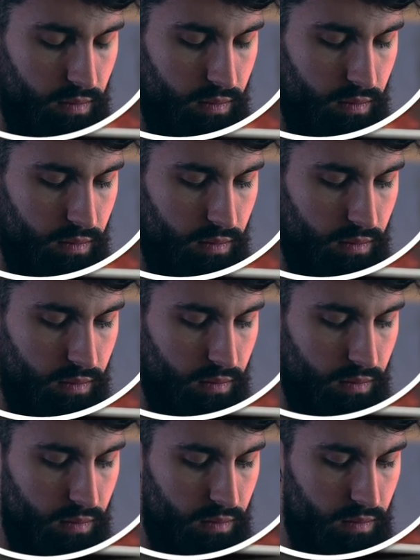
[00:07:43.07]

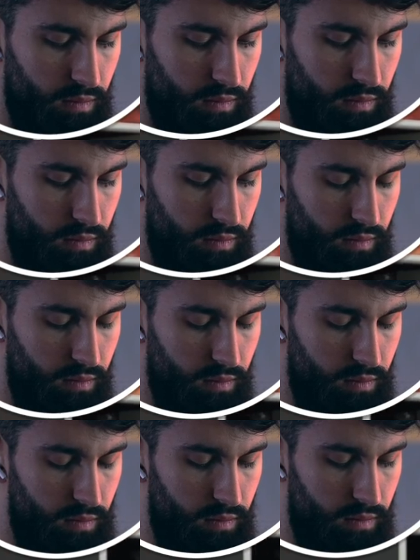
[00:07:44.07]

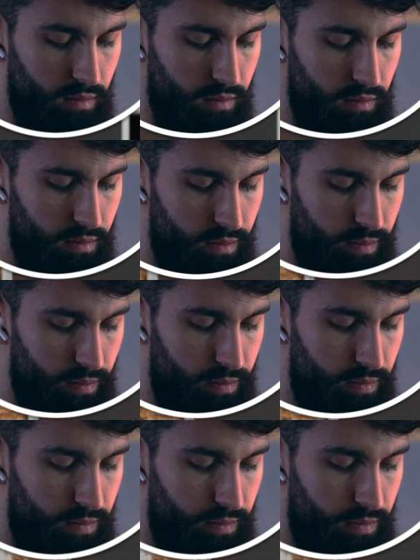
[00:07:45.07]
No words are spoken by the person on screen.